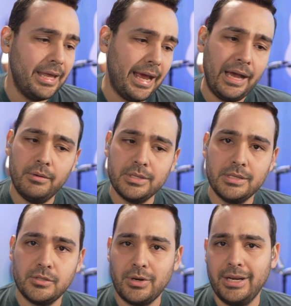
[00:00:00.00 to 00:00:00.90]
and how
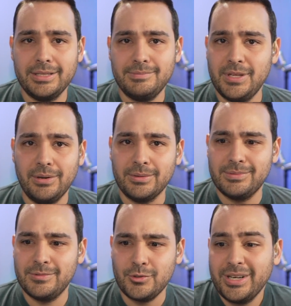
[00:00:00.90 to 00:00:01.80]
he's trying, you know,
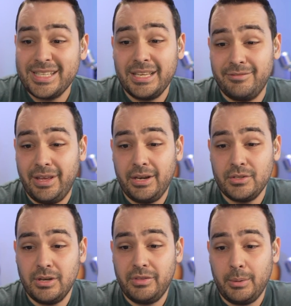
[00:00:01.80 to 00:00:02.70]
trying to take
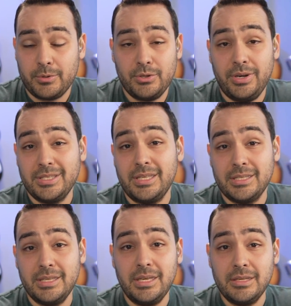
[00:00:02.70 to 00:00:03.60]
advantage of the opportunities he
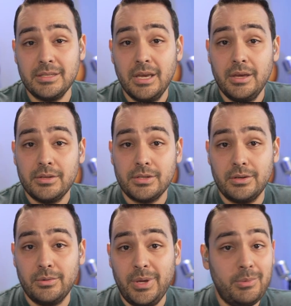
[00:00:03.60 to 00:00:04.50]
sees.
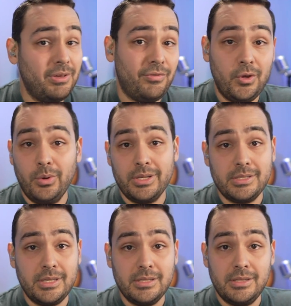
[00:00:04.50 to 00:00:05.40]
So maybe if you want to
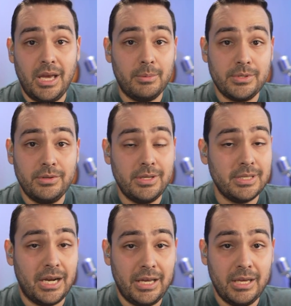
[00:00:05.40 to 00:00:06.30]
seize the opportunities
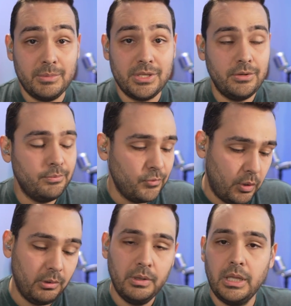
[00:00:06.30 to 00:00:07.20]
that I am too,
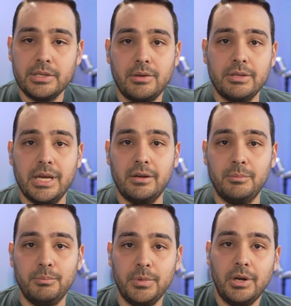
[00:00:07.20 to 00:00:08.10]
well, let's go to town
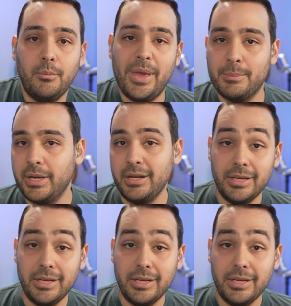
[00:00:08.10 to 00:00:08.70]
and, you know, make money